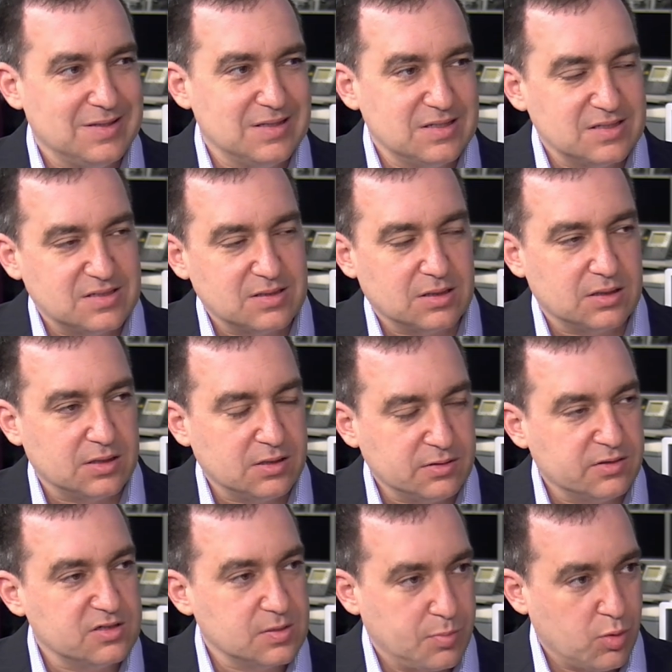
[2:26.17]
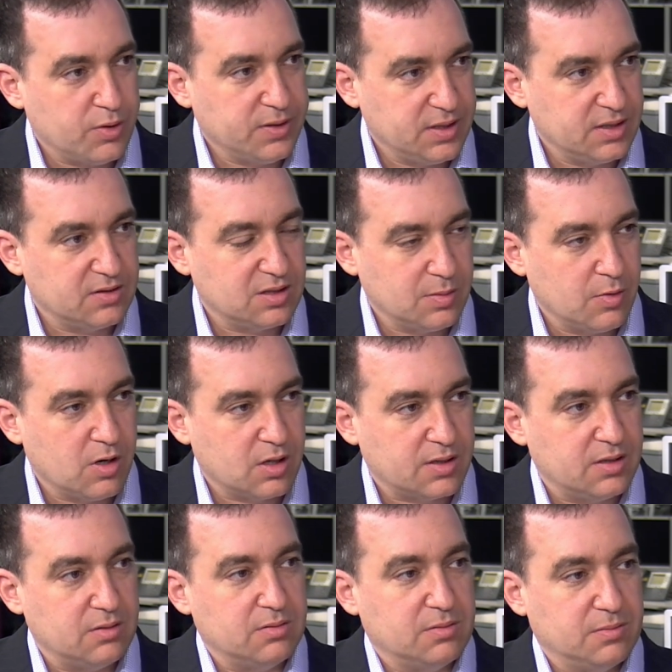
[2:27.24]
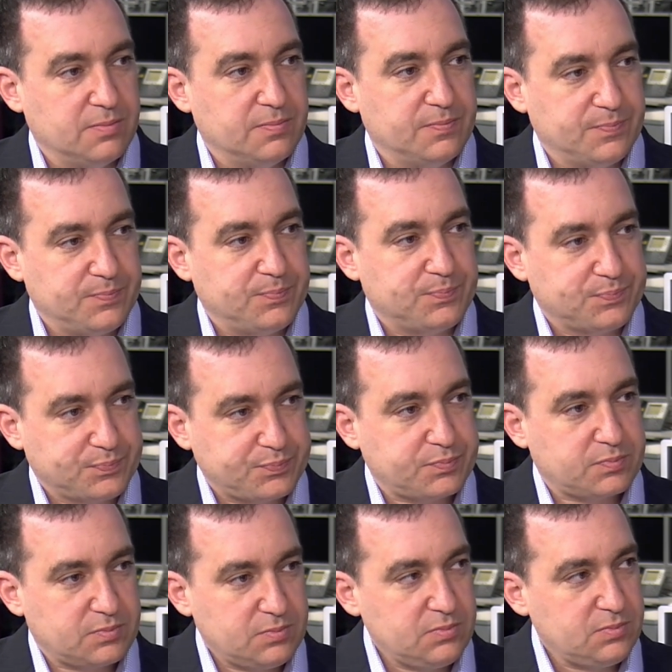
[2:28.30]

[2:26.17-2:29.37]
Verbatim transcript: is a little disappointing to the market. Right, and it's not good.